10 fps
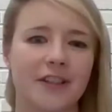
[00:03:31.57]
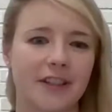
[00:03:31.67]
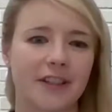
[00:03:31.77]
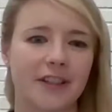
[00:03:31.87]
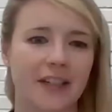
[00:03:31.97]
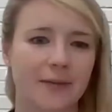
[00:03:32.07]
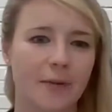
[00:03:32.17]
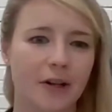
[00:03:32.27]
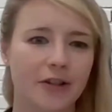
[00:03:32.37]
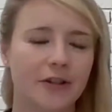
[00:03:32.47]
each
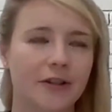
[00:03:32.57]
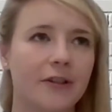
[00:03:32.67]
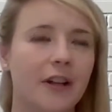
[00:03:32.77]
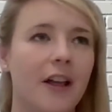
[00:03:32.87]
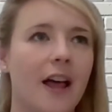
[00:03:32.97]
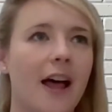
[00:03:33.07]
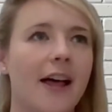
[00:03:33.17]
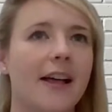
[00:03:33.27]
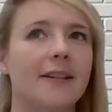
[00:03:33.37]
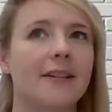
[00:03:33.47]
module
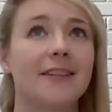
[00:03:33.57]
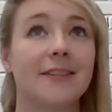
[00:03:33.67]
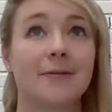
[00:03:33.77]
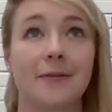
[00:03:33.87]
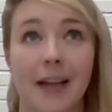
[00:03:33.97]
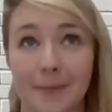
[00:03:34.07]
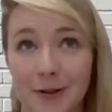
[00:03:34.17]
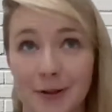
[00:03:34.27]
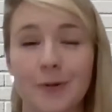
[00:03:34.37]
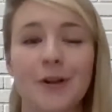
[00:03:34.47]
and Capstone
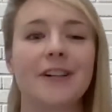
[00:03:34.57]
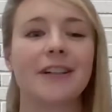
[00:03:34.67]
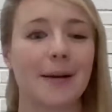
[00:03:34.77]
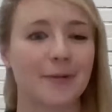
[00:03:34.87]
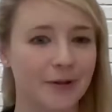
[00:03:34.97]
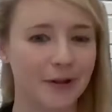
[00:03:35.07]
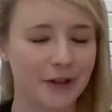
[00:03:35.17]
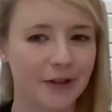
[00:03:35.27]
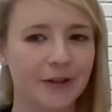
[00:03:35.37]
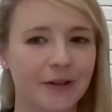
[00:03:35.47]
1, Capstone
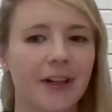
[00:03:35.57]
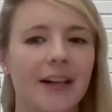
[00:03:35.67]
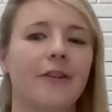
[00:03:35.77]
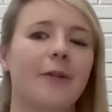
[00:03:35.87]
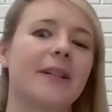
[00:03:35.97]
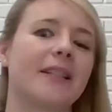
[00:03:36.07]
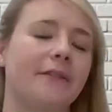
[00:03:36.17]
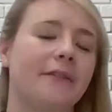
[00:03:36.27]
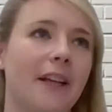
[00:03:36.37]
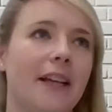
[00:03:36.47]
2, and I wrote my
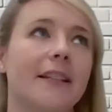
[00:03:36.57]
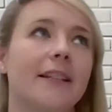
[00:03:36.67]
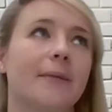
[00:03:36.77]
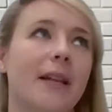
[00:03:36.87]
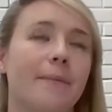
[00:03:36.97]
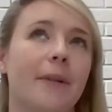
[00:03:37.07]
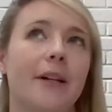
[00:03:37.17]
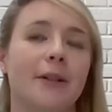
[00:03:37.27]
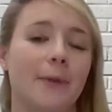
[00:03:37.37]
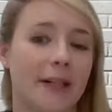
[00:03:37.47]
CFE in September
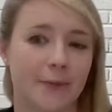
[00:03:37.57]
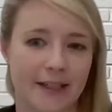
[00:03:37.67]
2020.